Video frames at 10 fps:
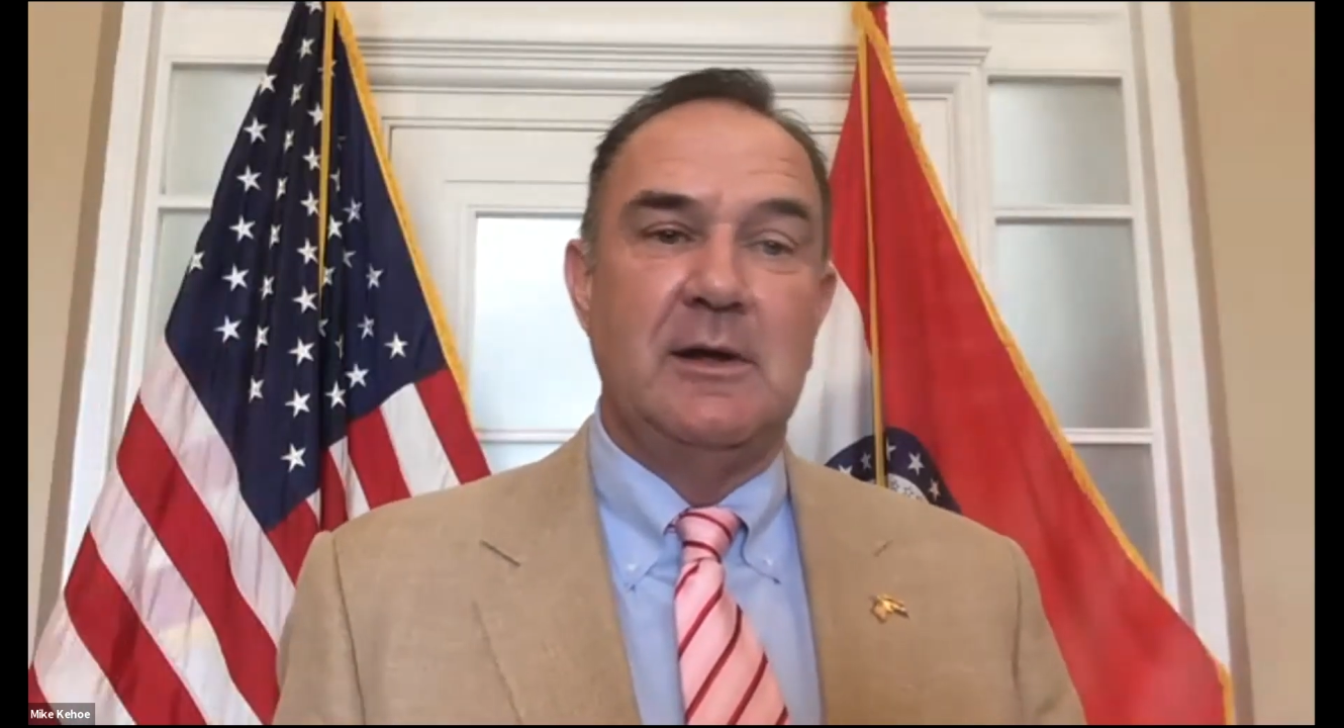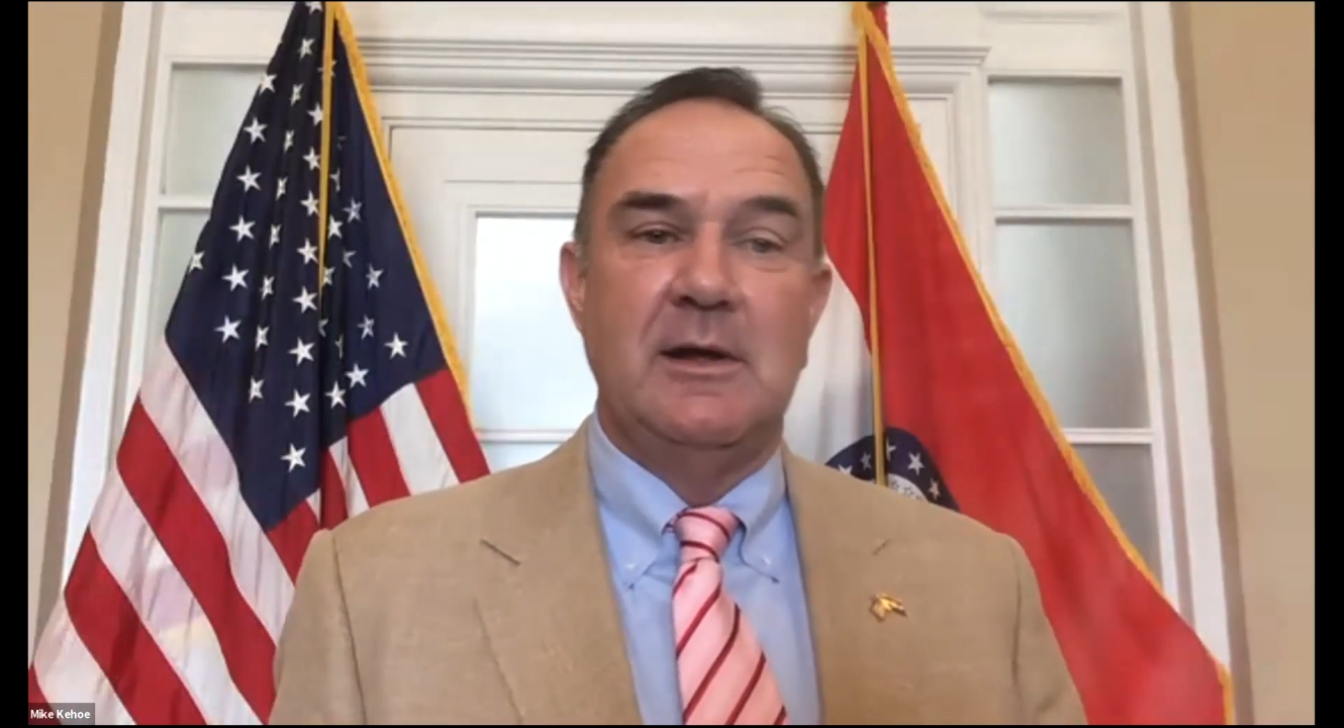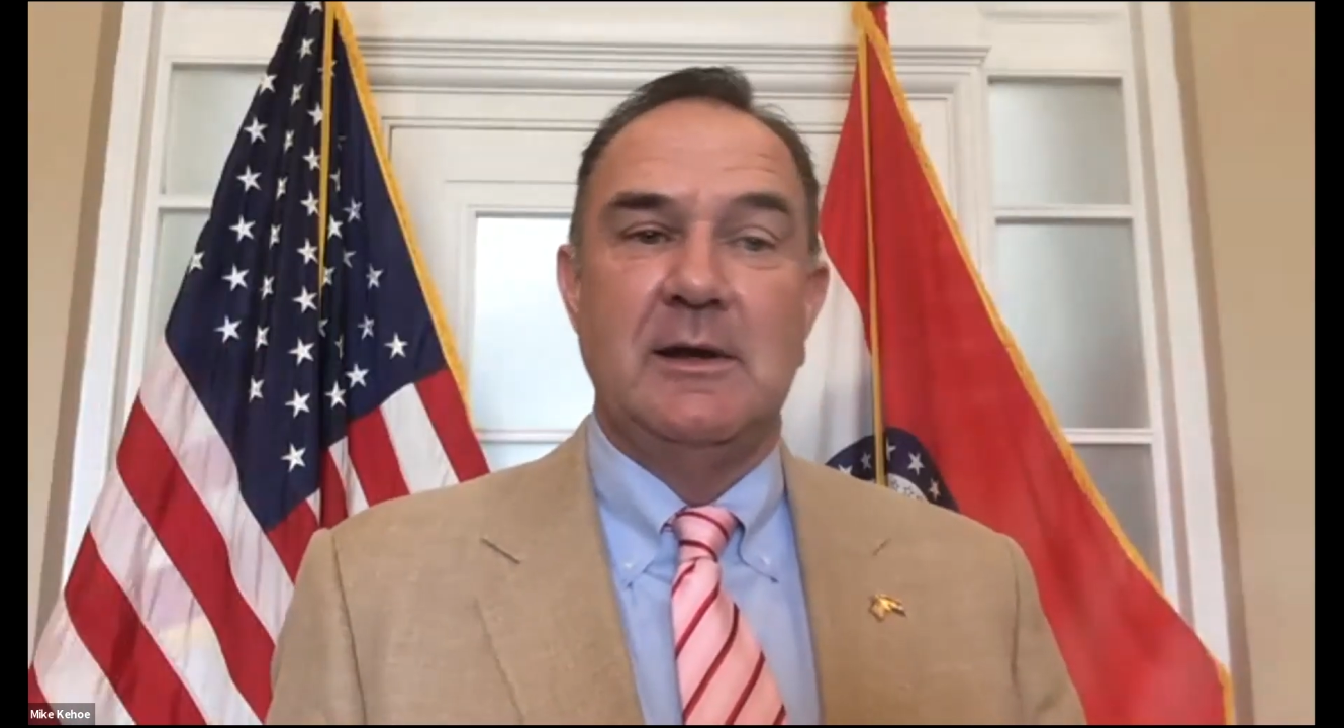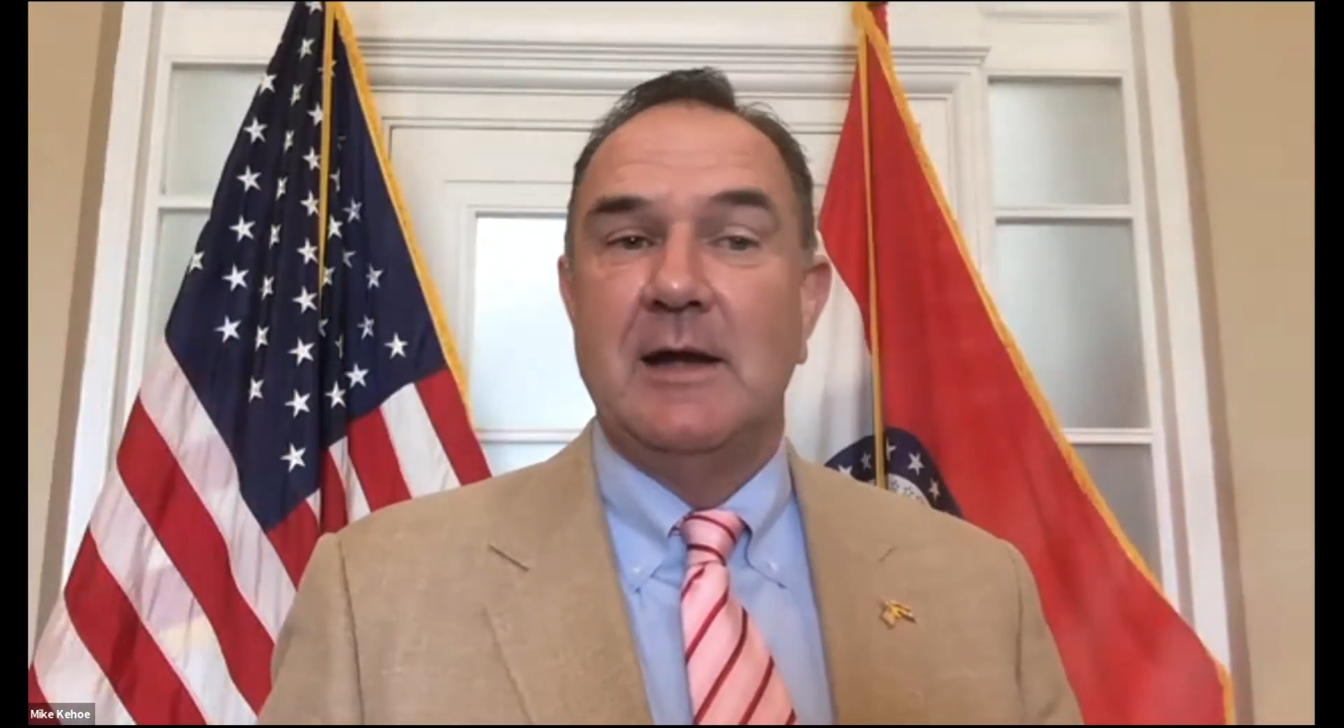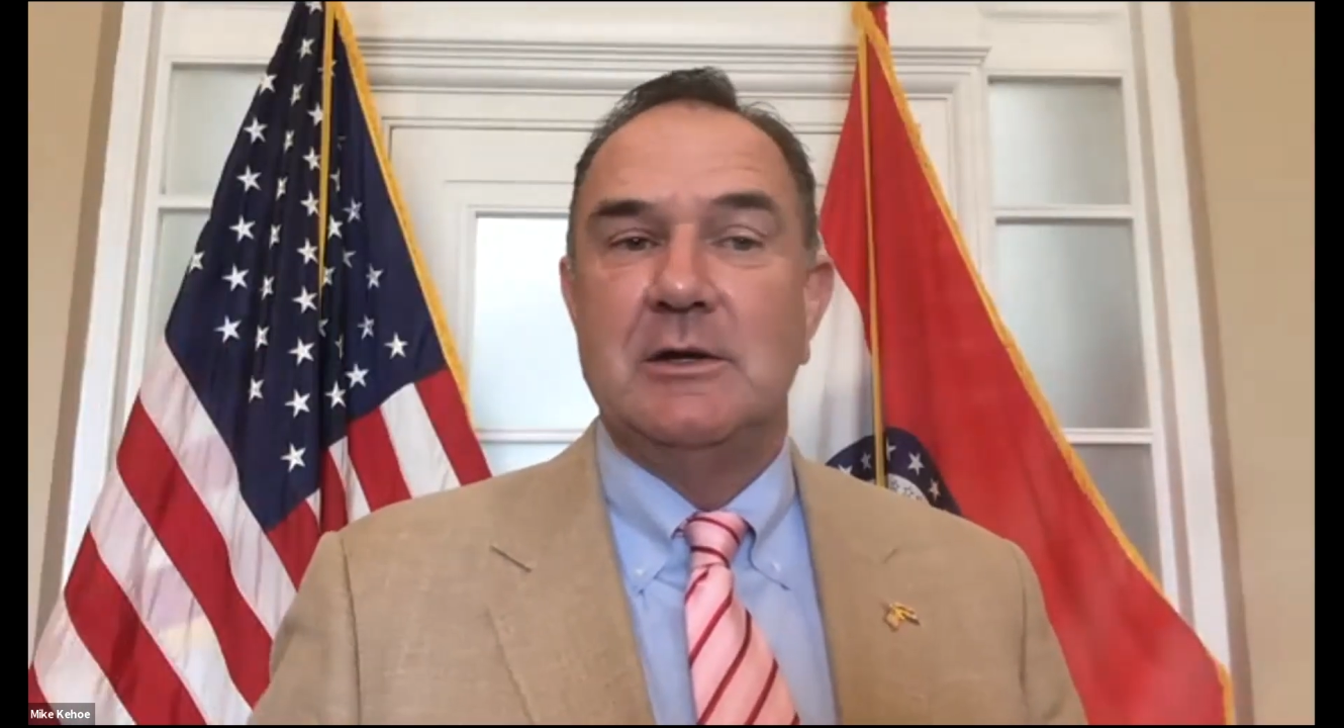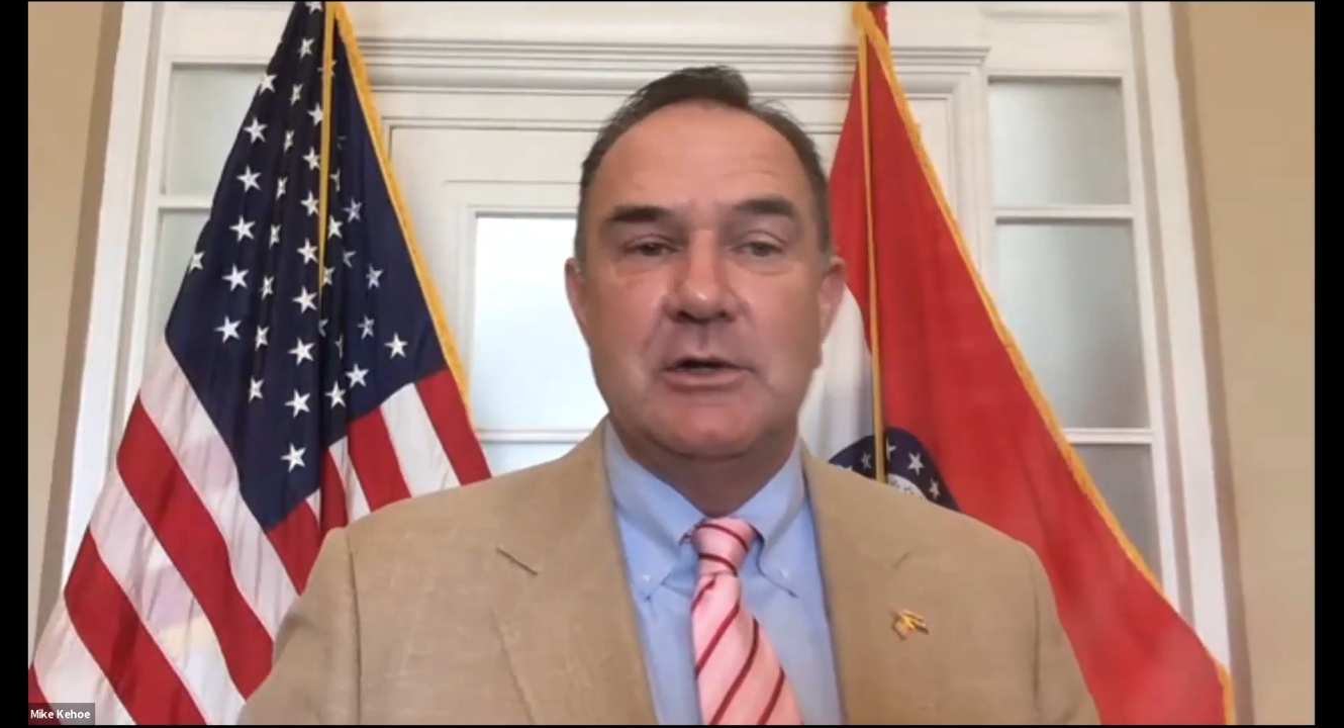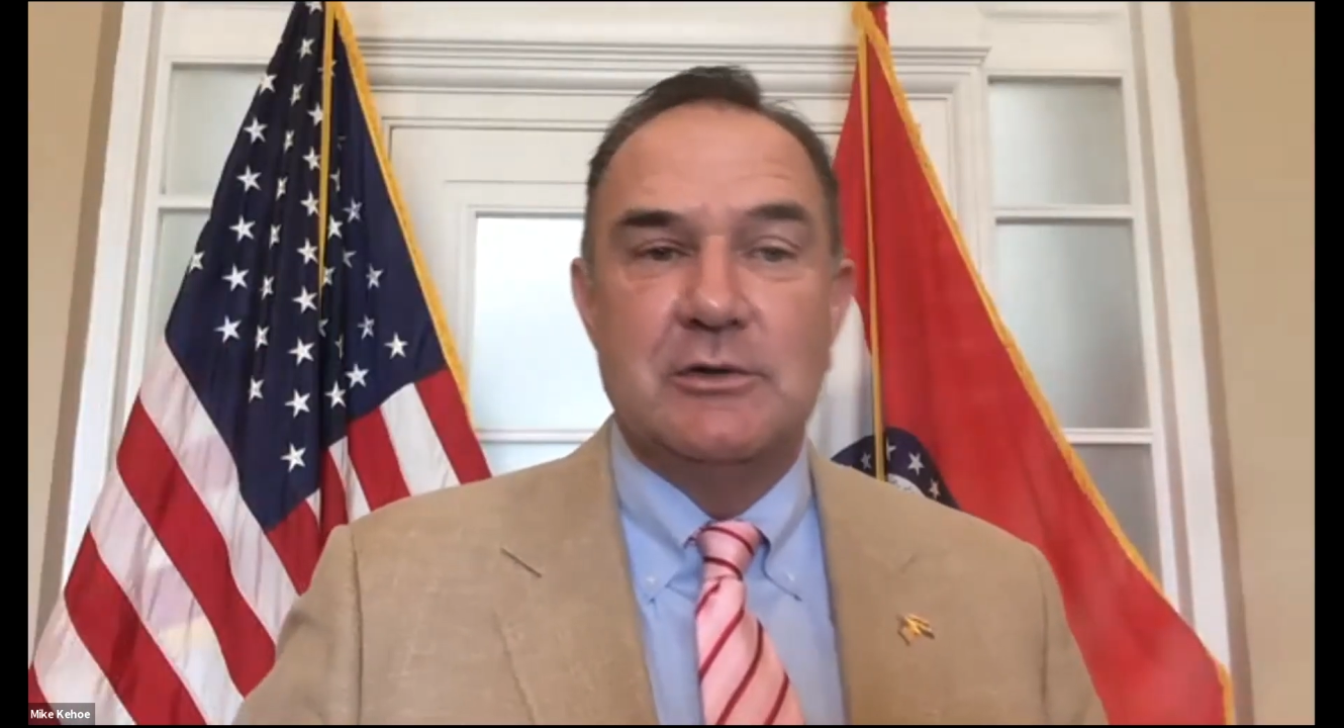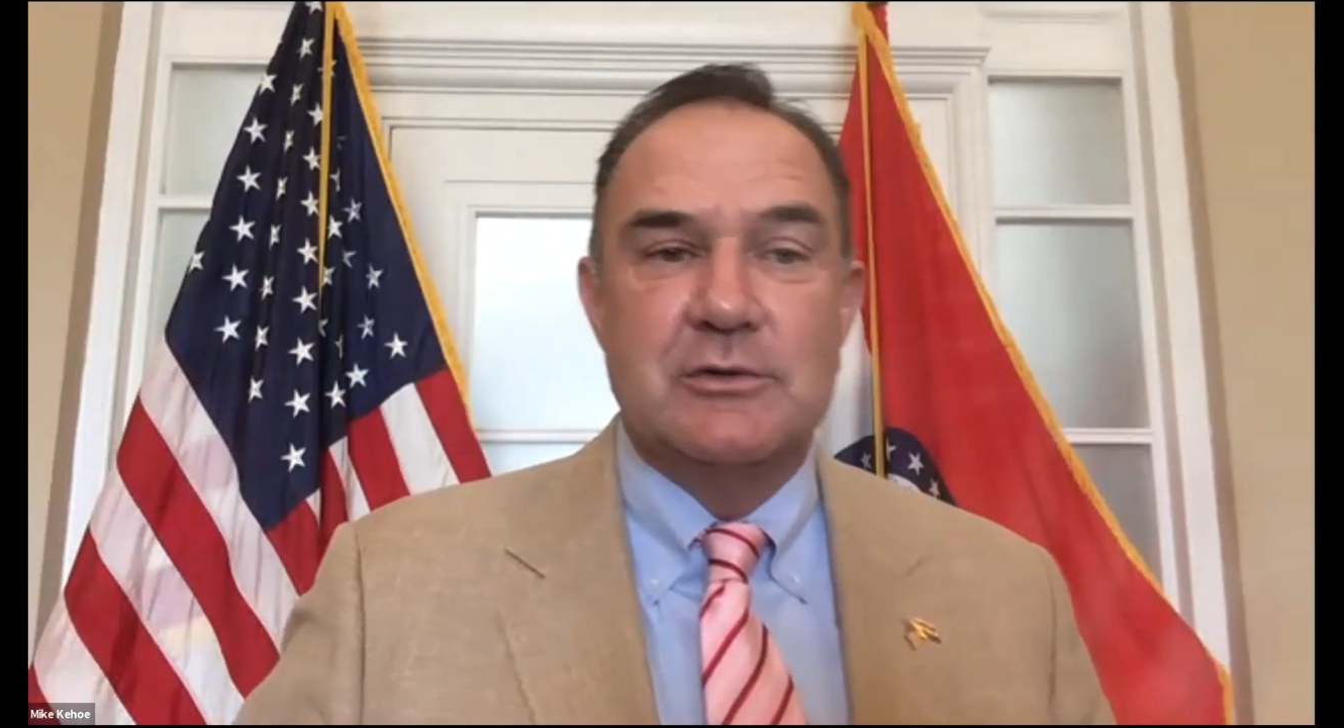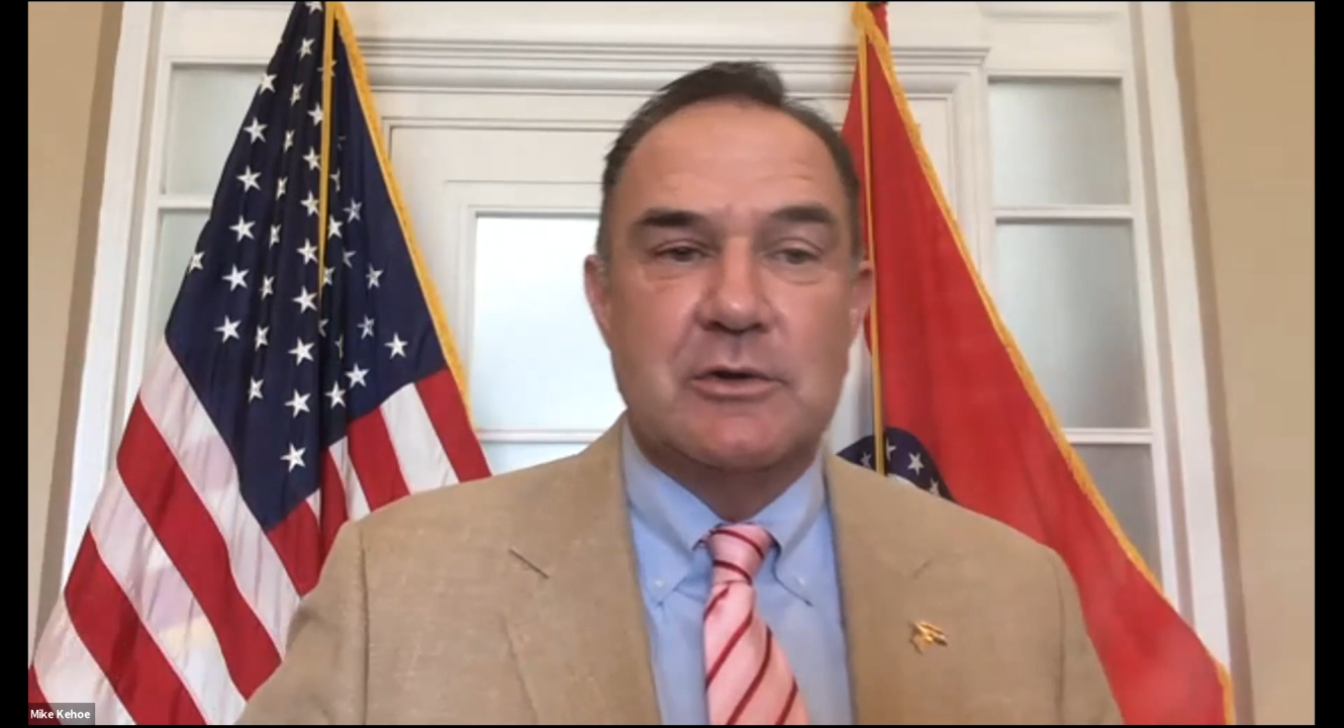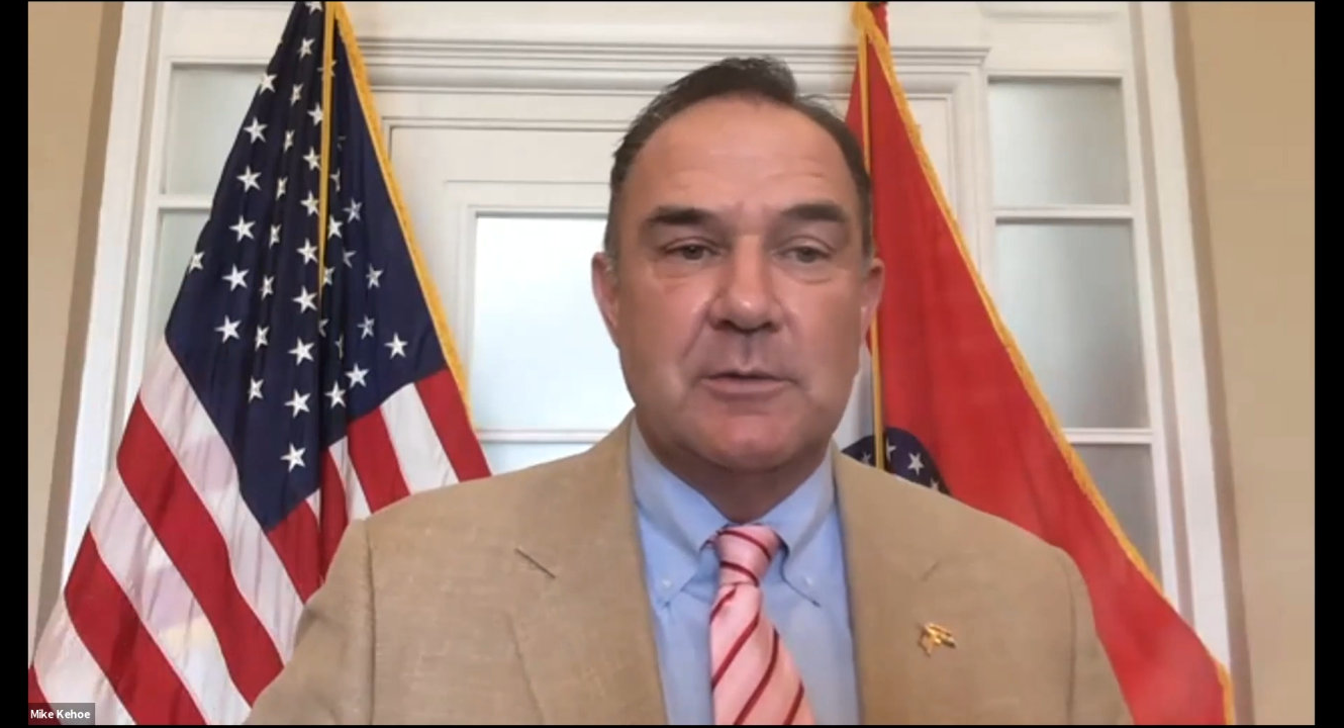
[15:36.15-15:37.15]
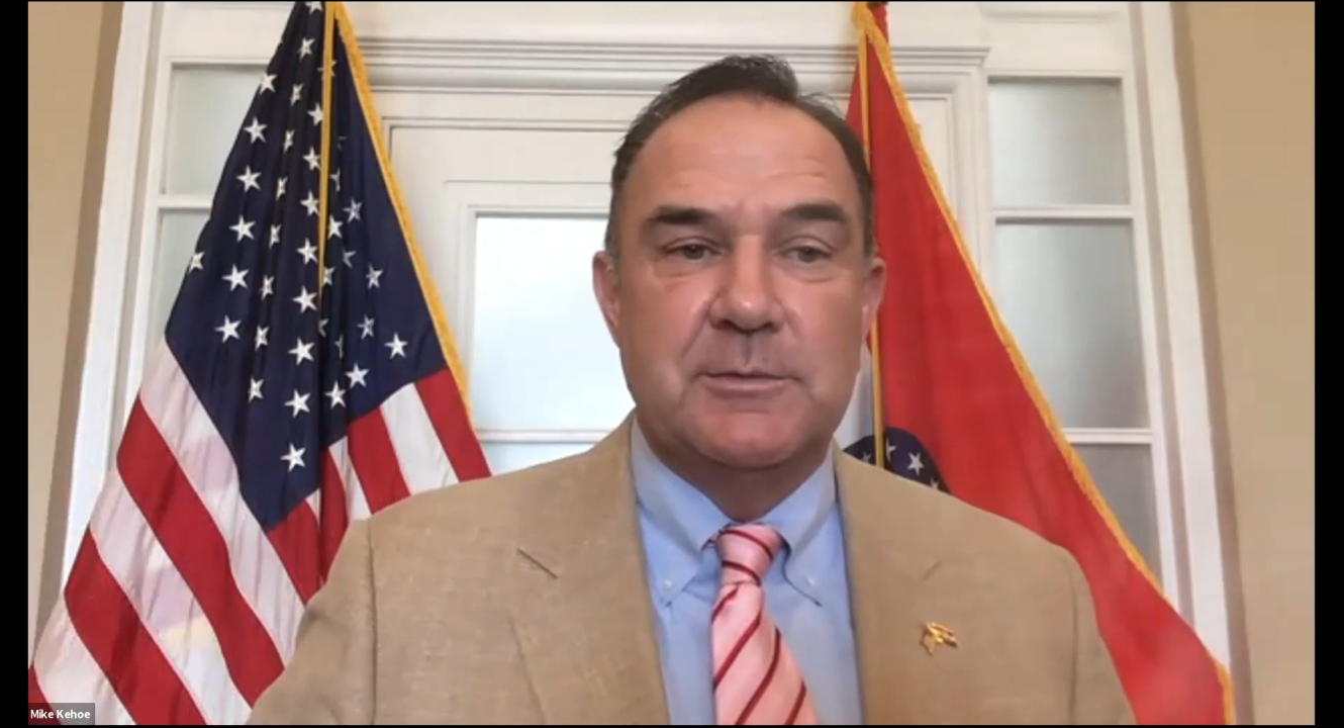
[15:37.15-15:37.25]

not in huge groups,